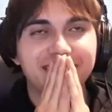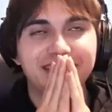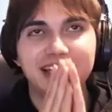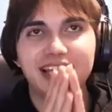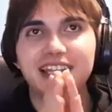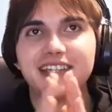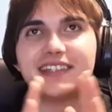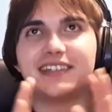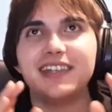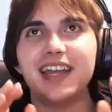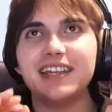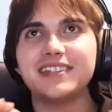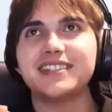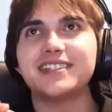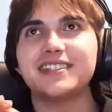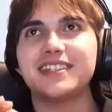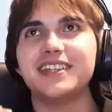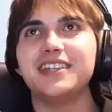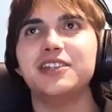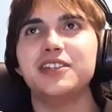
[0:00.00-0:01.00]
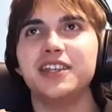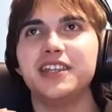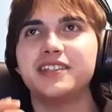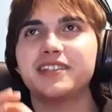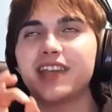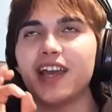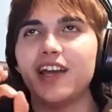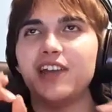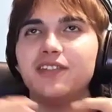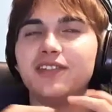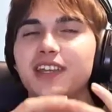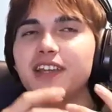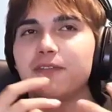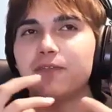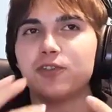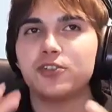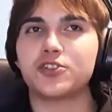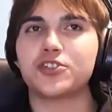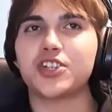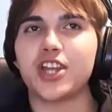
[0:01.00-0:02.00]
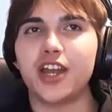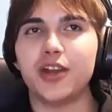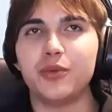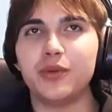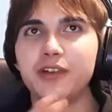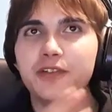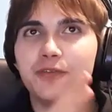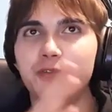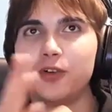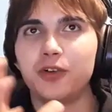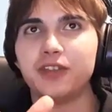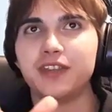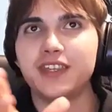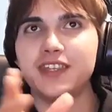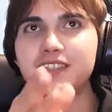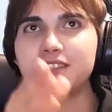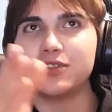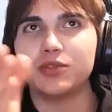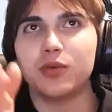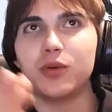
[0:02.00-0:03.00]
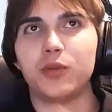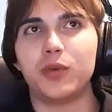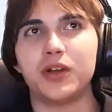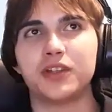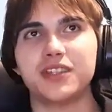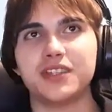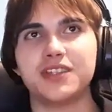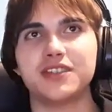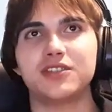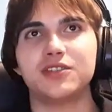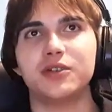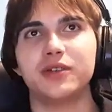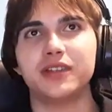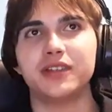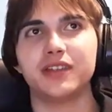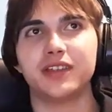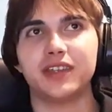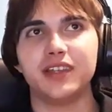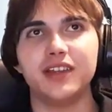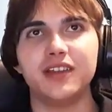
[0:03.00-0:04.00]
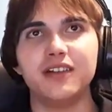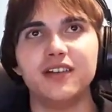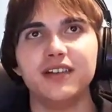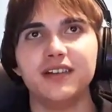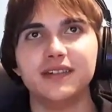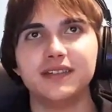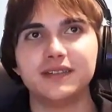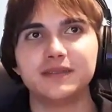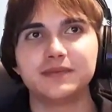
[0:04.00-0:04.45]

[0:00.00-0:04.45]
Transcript: Like that scene is kind of like a foreshadowing for this, what he's doing here.